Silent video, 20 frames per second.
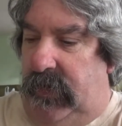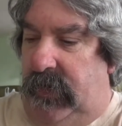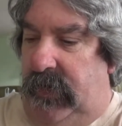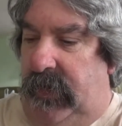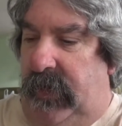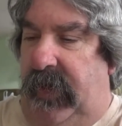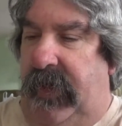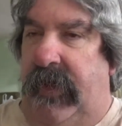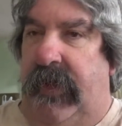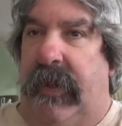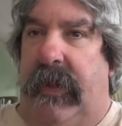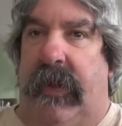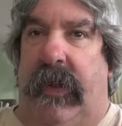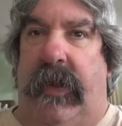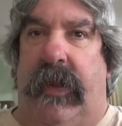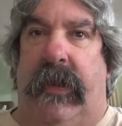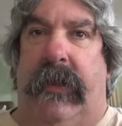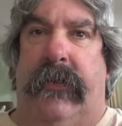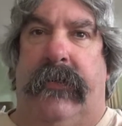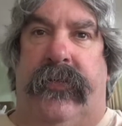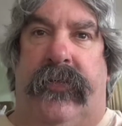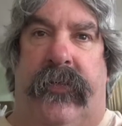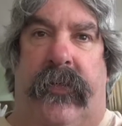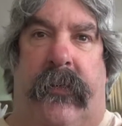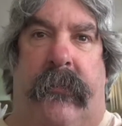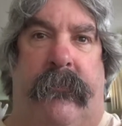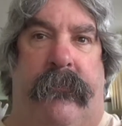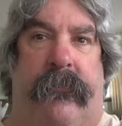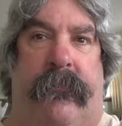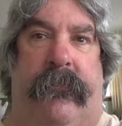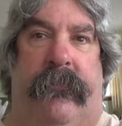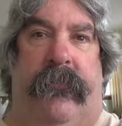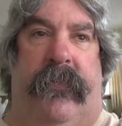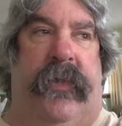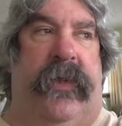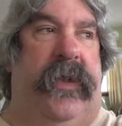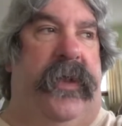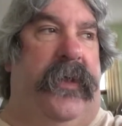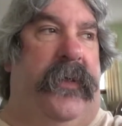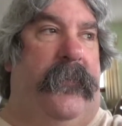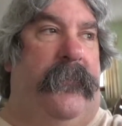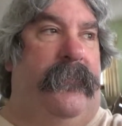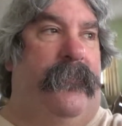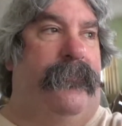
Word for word: Yeah, so, but